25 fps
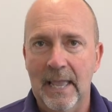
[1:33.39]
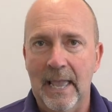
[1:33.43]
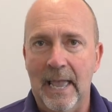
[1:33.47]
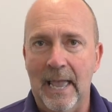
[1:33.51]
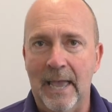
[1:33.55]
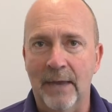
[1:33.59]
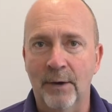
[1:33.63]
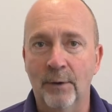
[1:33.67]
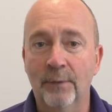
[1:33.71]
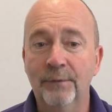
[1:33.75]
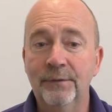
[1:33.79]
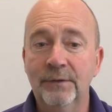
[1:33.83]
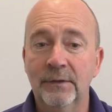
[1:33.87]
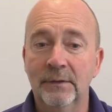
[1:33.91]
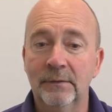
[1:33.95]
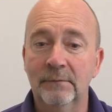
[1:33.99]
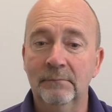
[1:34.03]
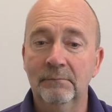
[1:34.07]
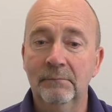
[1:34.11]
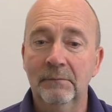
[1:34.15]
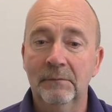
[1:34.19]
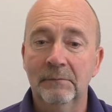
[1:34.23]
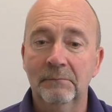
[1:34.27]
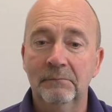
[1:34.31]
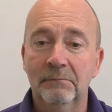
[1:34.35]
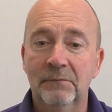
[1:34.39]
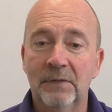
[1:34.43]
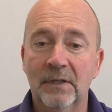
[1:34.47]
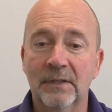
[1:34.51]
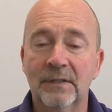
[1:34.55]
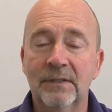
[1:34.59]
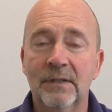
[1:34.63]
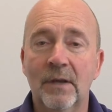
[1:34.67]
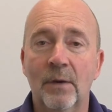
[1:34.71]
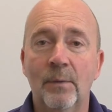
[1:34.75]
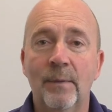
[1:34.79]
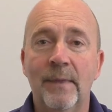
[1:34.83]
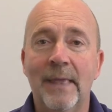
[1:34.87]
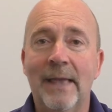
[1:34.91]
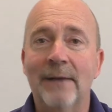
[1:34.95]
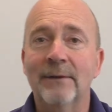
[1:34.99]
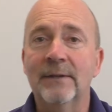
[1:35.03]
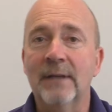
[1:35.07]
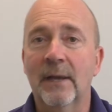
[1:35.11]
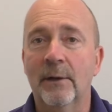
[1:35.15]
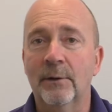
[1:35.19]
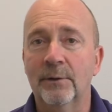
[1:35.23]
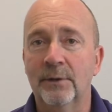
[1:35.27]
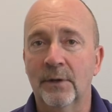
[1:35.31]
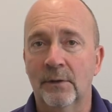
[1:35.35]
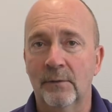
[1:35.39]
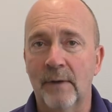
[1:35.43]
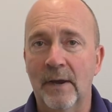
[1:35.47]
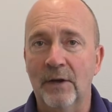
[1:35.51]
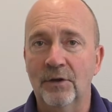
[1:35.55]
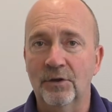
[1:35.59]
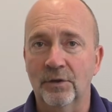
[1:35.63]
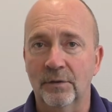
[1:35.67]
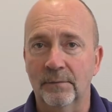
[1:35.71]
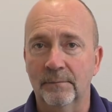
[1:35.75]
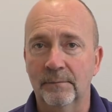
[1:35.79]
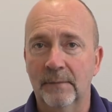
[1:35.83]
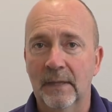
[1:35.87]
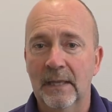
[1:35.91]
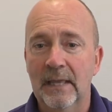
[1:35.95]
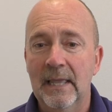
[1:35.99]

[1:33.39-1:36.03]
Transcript: and often does so without our direction.